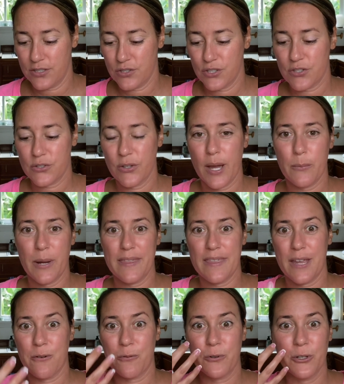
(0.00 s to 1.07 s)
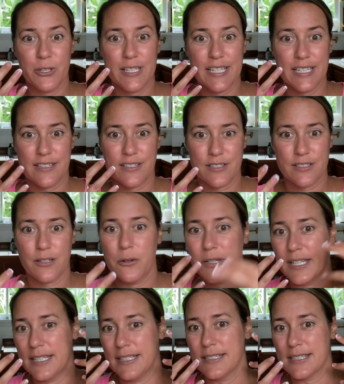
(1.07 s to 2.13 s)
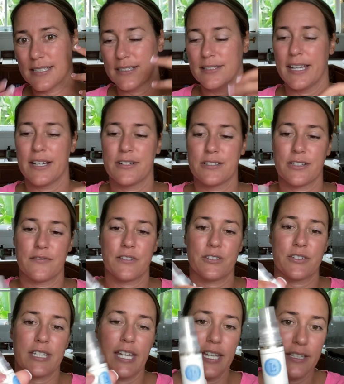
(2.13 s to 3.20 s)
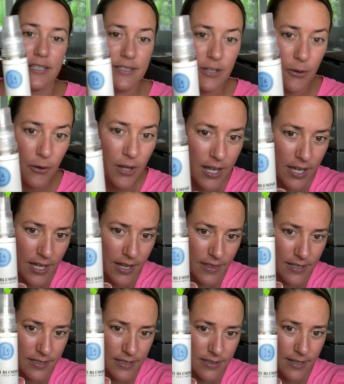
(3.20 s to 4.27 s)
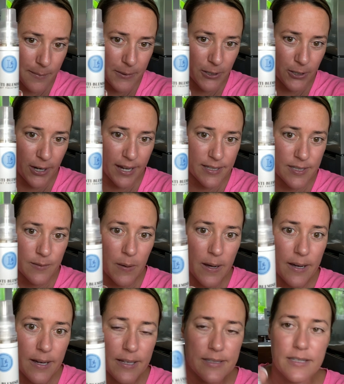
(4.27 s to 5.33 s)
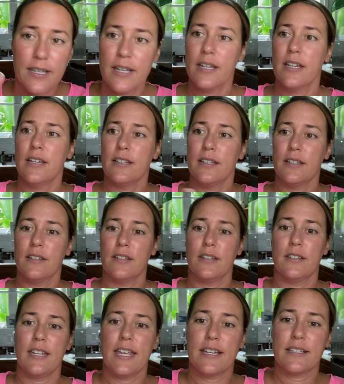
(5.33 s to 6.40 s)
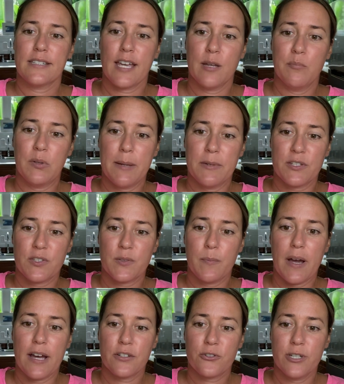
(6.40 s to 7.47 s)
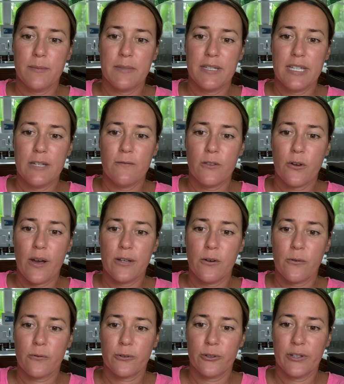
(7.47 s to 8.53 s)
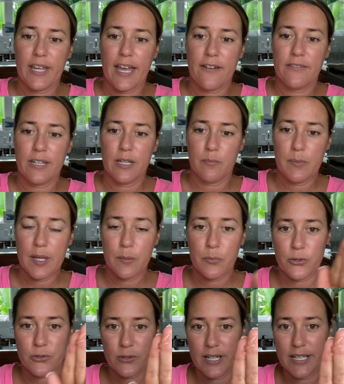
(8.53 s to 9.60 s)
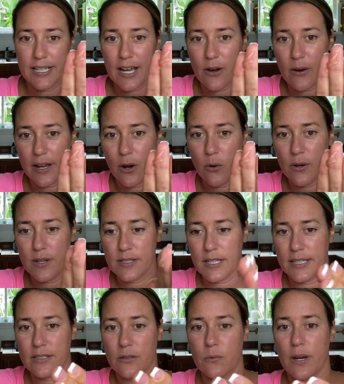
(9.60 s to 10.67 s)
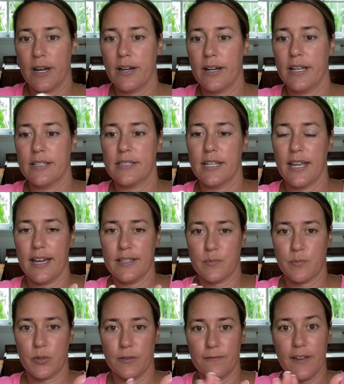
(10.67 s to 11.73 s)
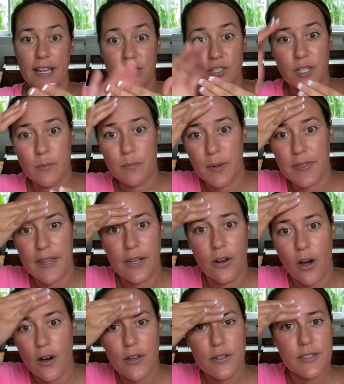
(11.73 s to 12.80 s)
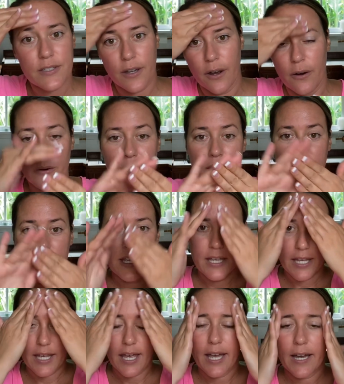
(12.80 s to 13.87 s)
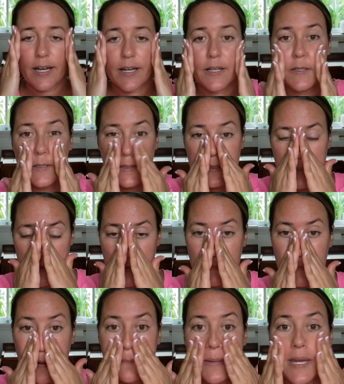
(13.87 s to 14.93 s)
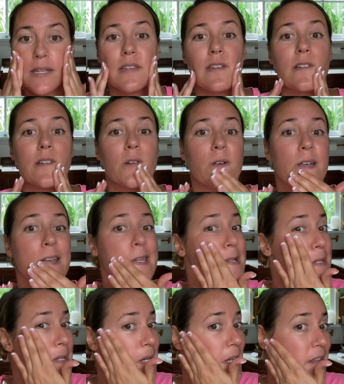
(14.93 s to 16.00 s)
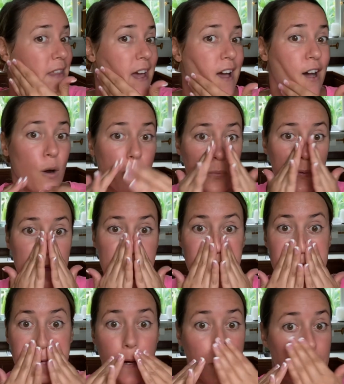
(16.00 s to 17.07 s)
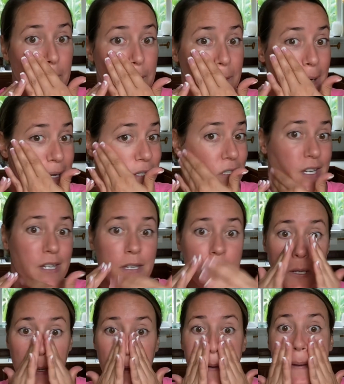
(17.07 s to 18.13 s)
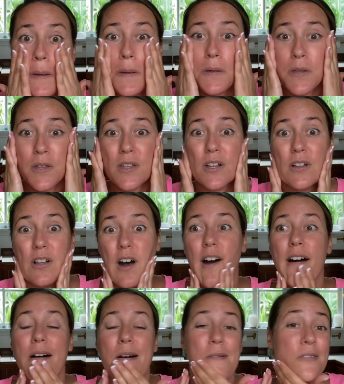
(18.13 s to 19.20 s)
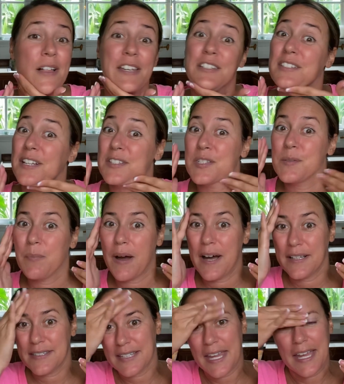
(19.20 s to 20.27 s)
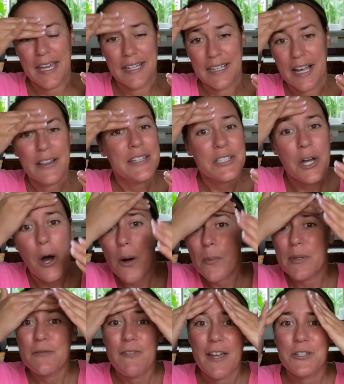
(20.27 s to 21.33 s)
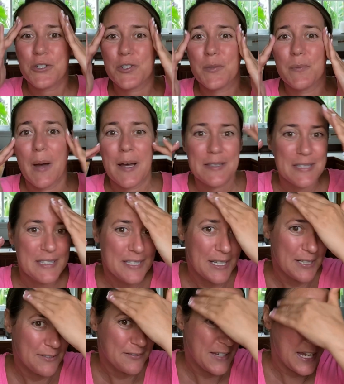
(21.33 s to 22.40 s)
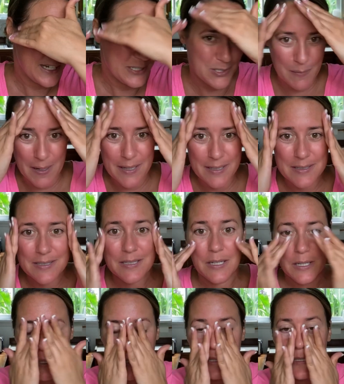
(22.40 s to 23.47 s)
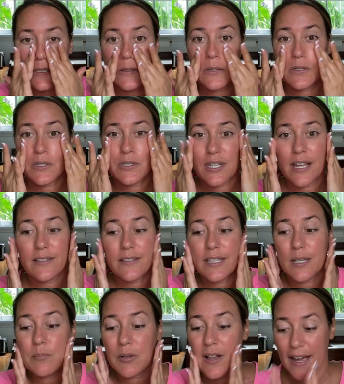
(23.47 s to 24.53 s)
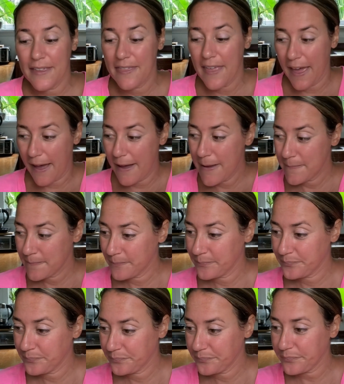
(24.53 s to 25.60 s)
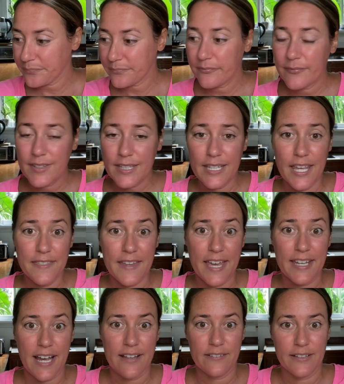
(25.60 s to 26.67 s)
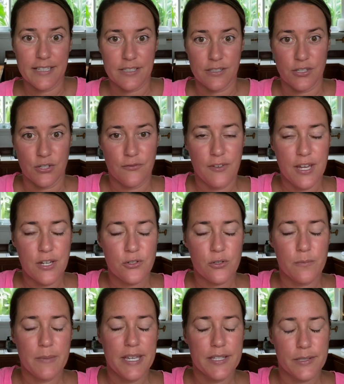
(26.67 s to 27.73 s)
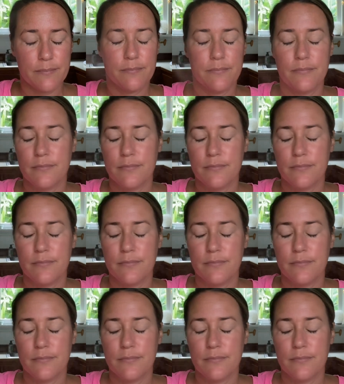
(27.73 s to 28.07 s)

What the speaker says: just so that way they really get to soak into the layers of your skin. So this is Lemongrass Spa's anti-blemish spot treatment. Even though I don't really have any pimples right now, I always like to wear it as prevention, but then also it has some amazing ingredients in it that help with discoloration, like sunspots, and I like to call them adventure spots instead of age spots. So you just gently apply that, and then I like to just facial mist